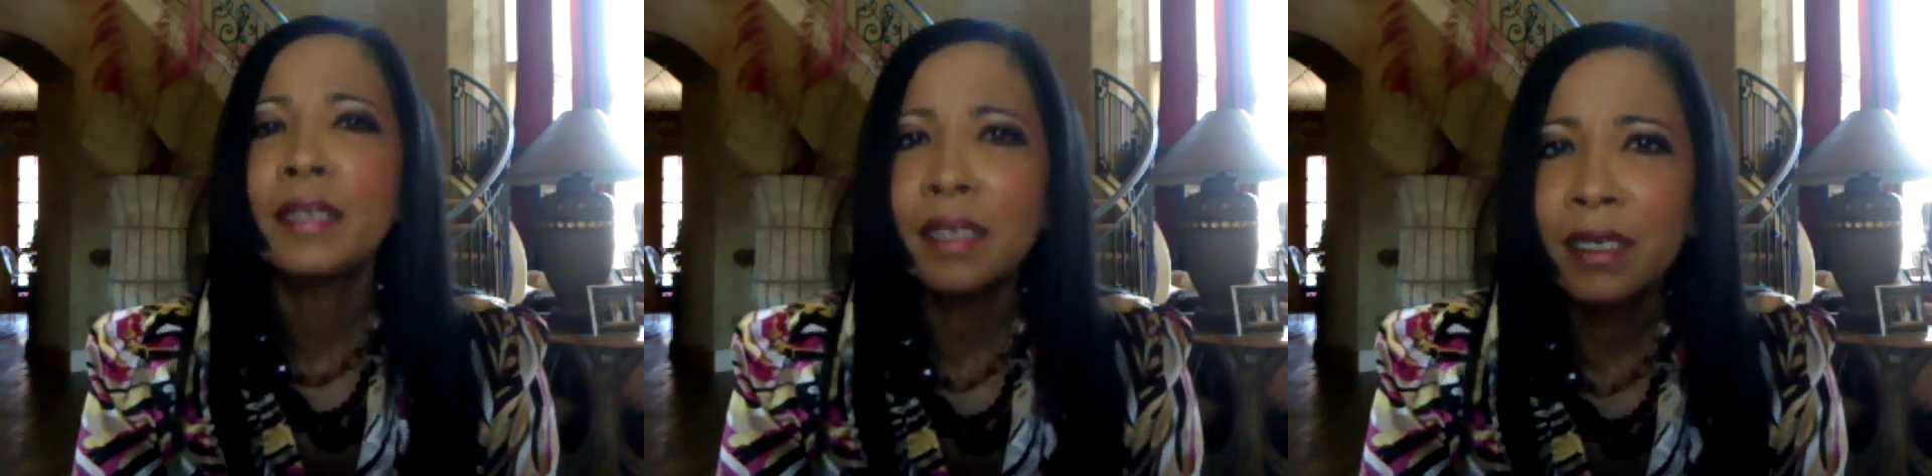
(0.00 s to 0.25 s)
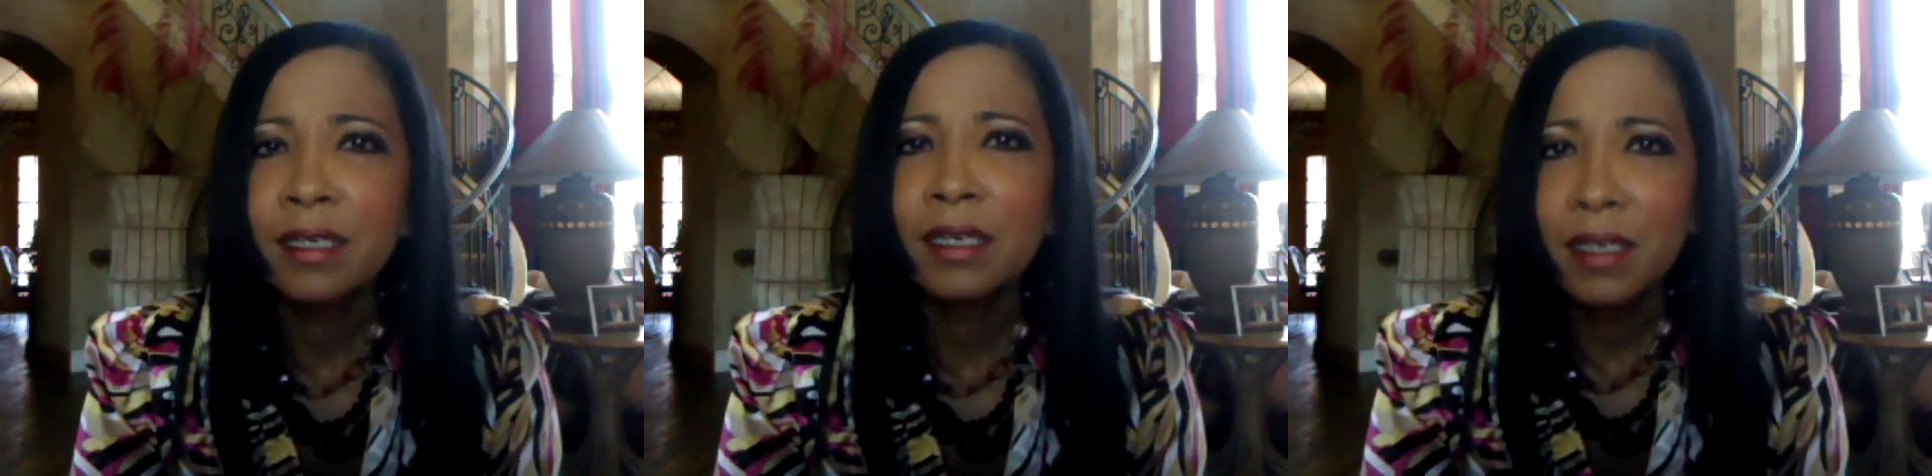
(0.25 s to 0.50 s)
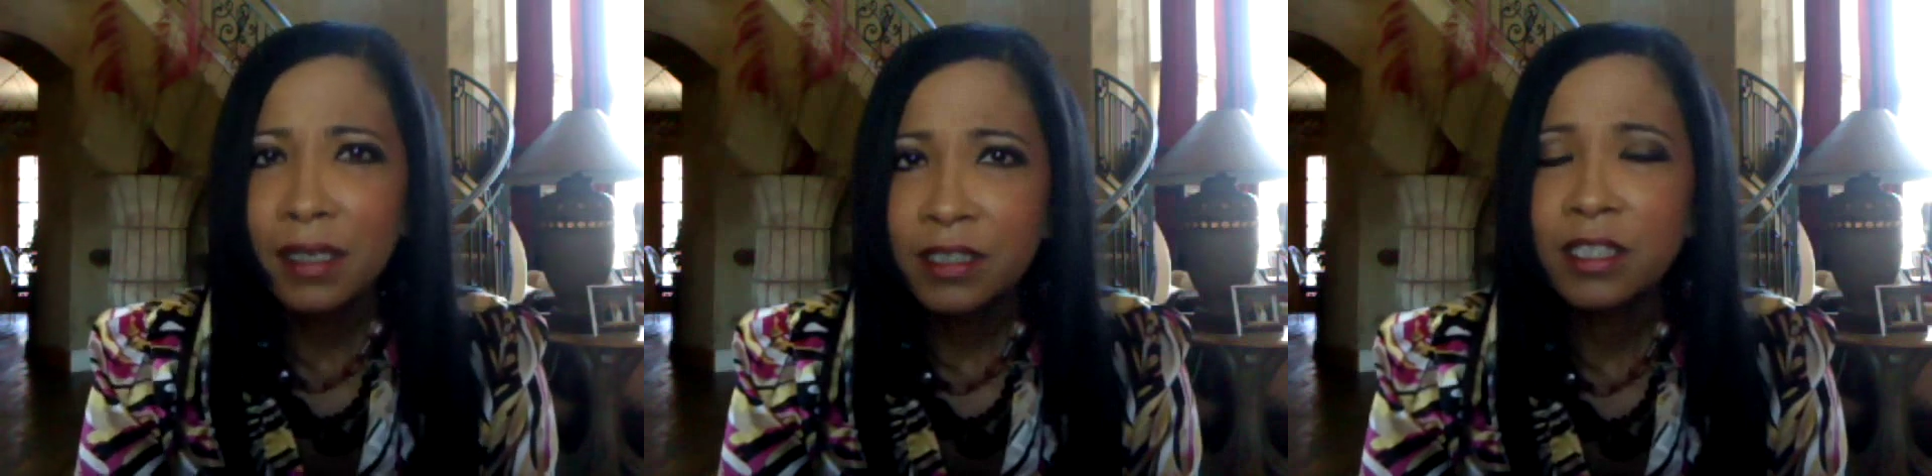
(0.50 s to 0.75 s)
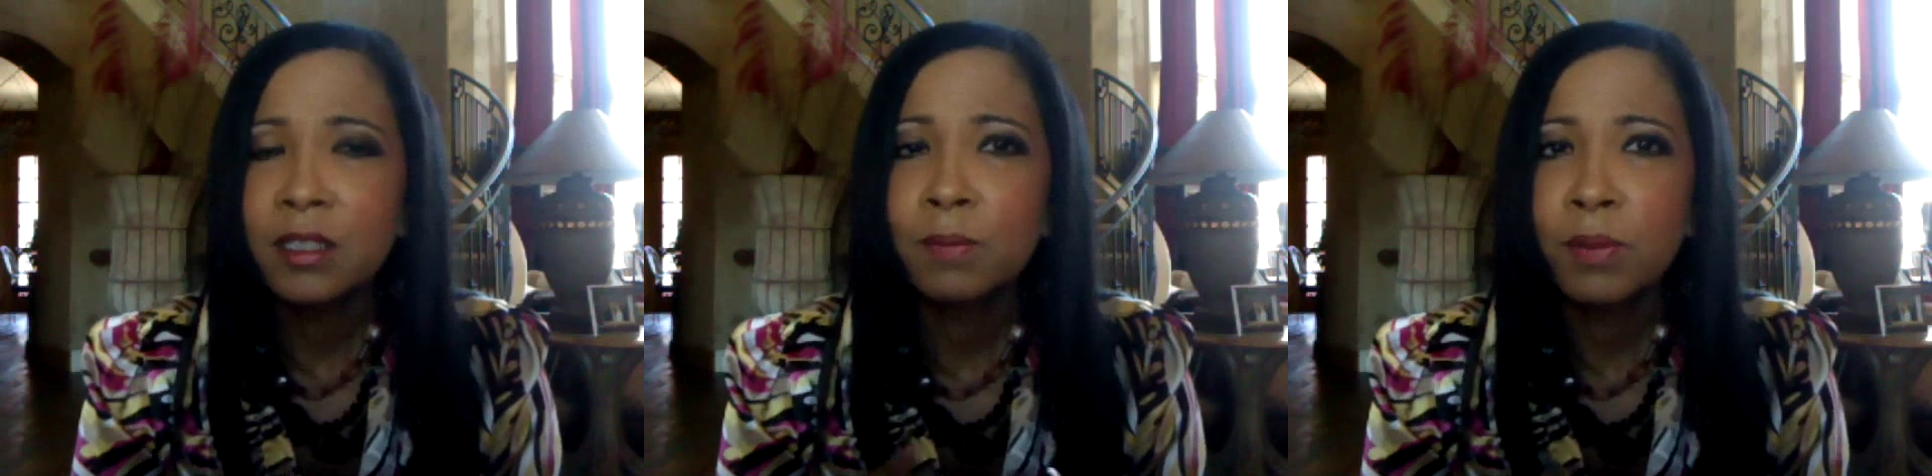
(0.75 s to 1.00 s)
Get
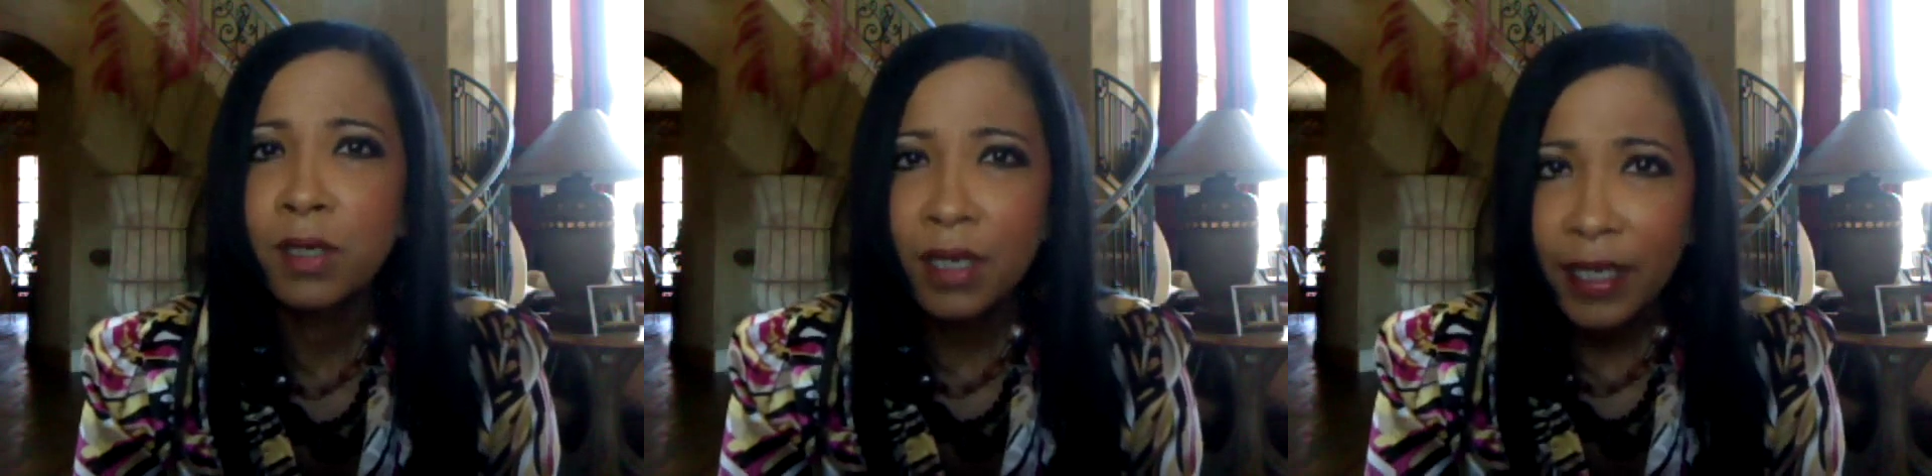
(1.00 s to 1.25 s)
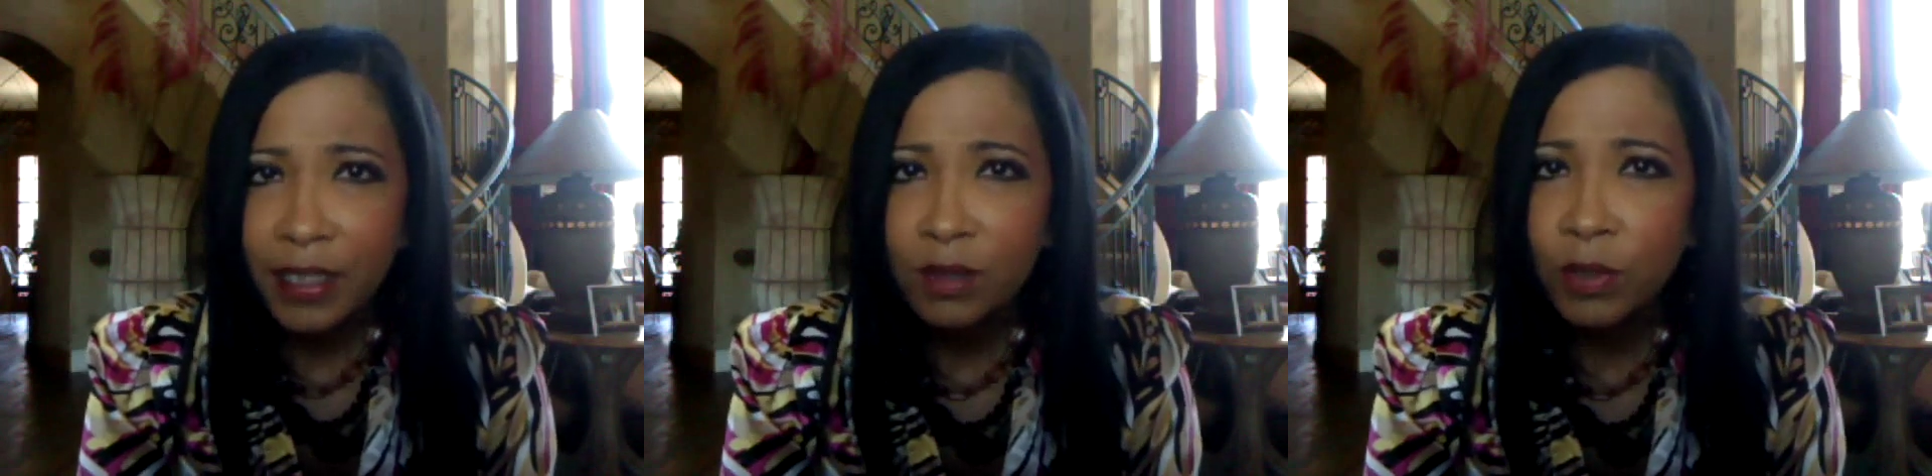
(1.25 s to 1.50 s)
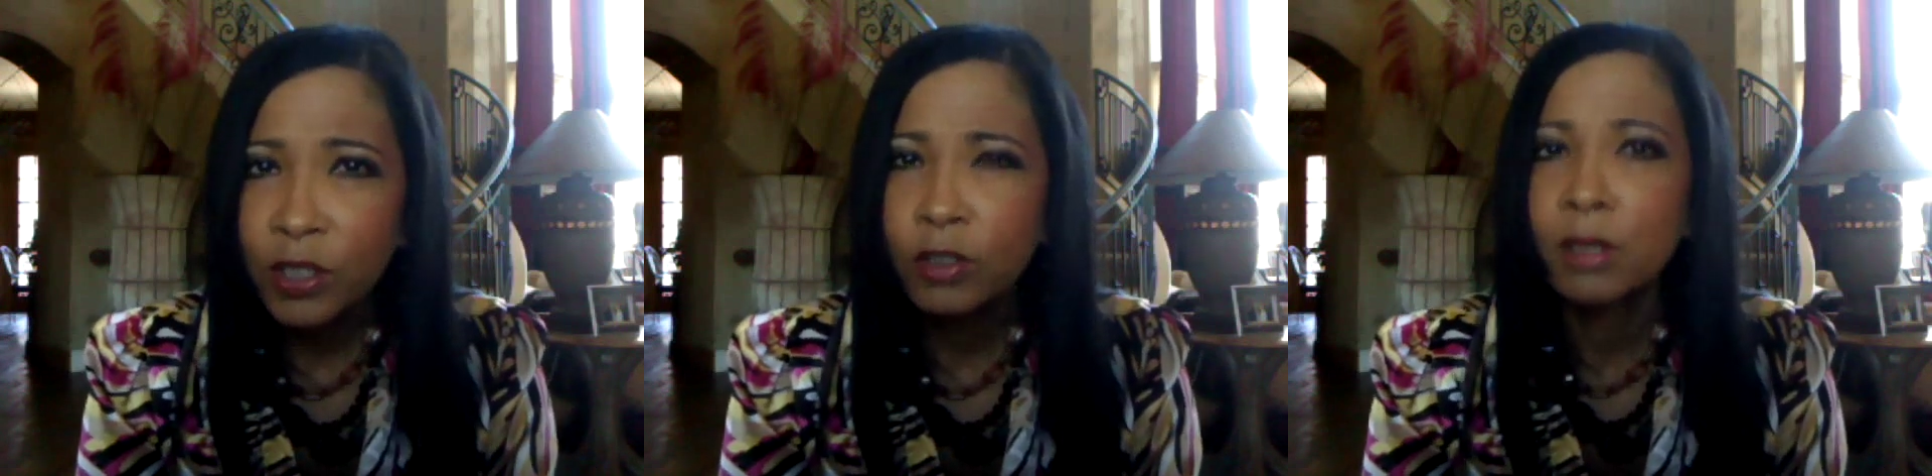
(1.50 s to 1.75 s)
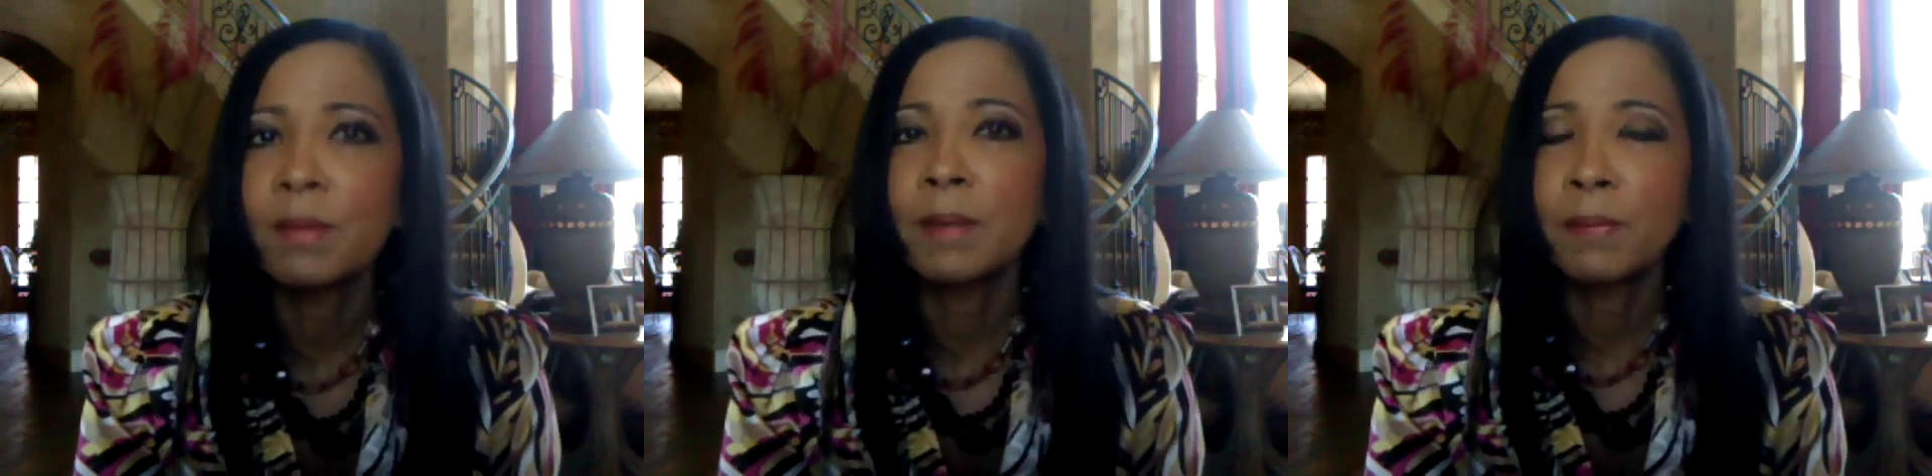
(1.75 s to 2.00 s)
into the place where you
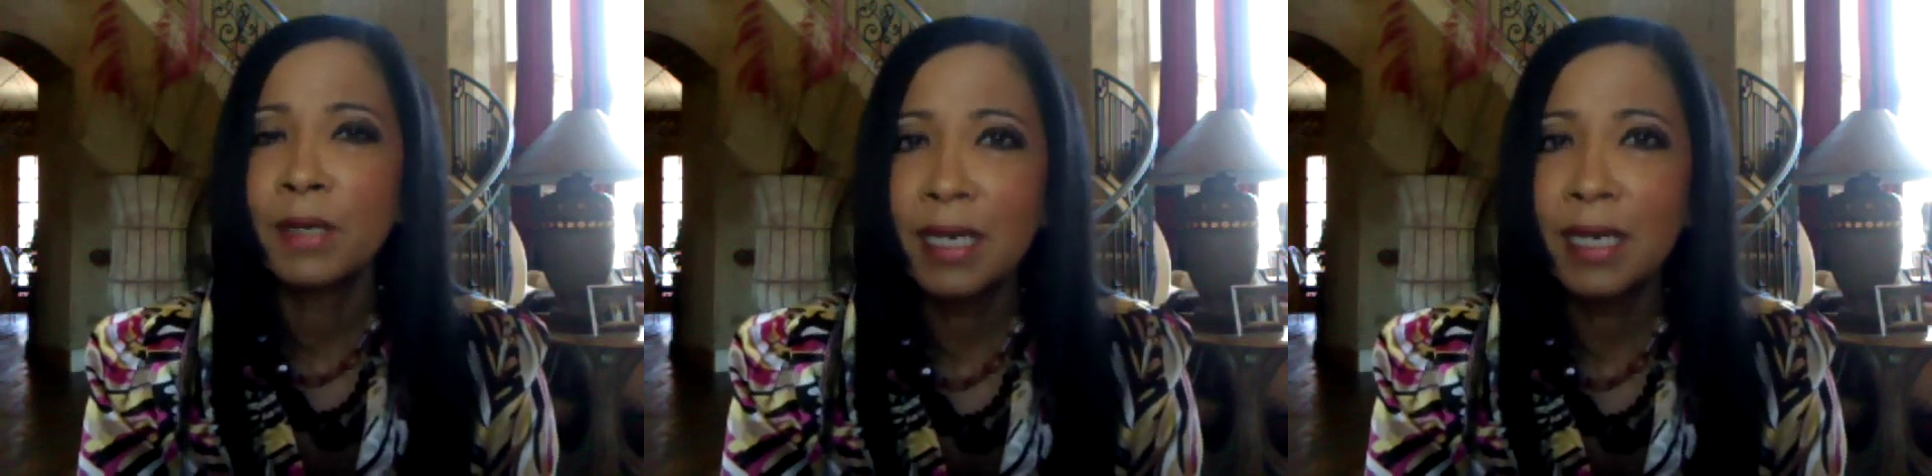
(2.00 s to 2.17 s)
can be